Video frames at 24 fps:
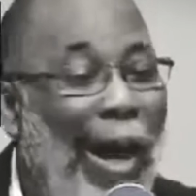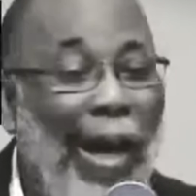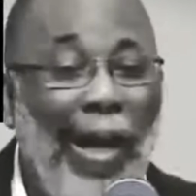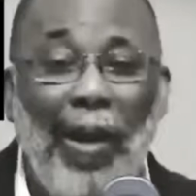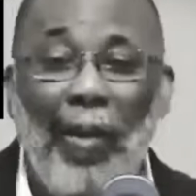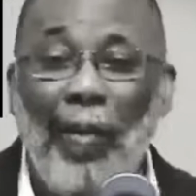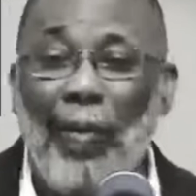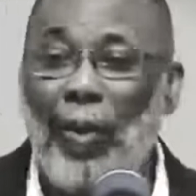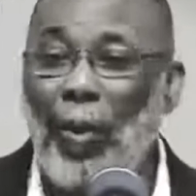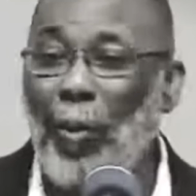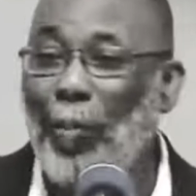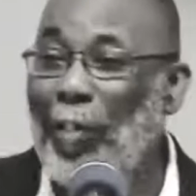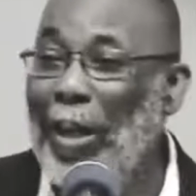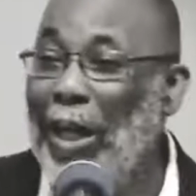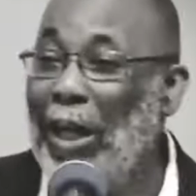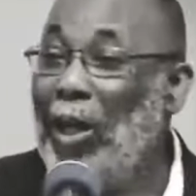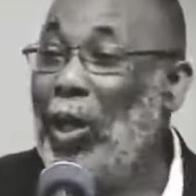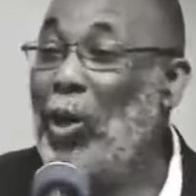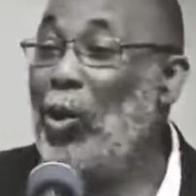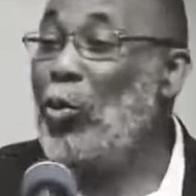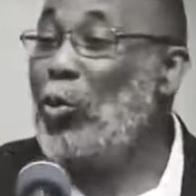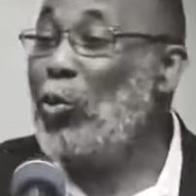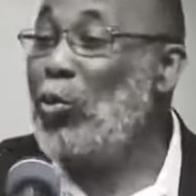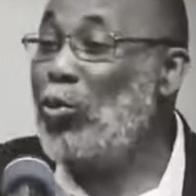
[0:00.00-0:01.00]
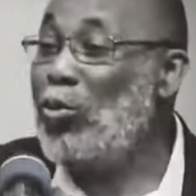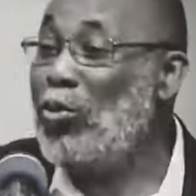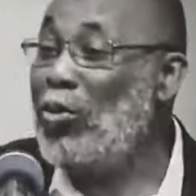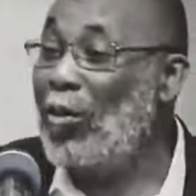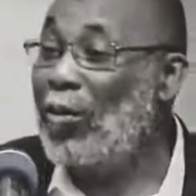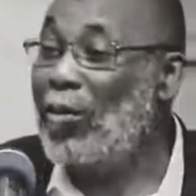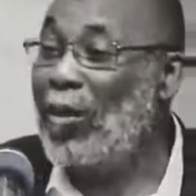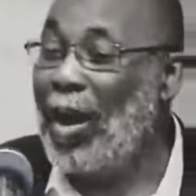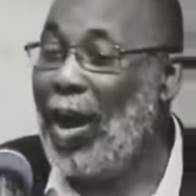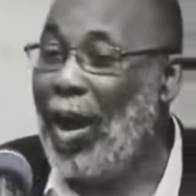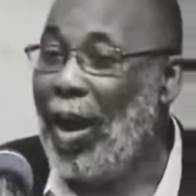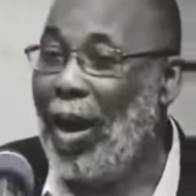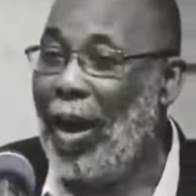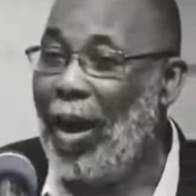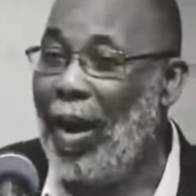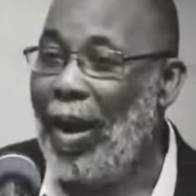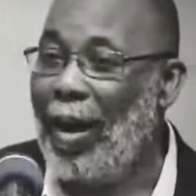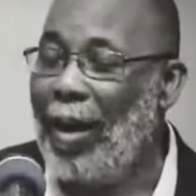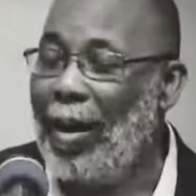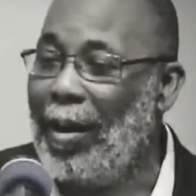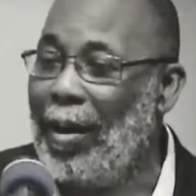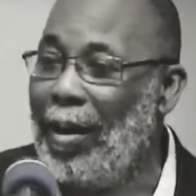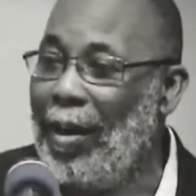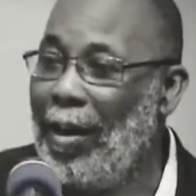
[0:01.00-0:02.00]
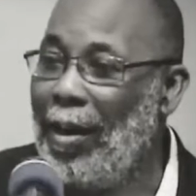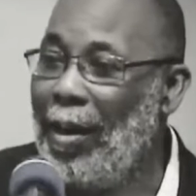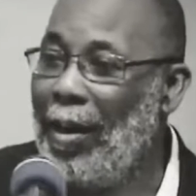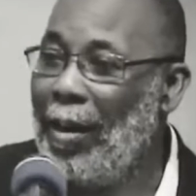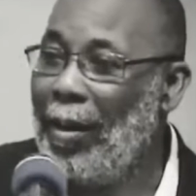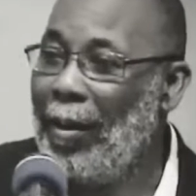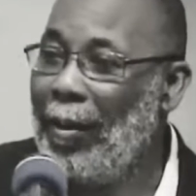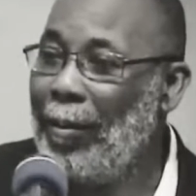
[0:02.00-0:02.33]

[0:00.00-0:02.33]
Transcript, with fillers: I'm waiting to be used of God.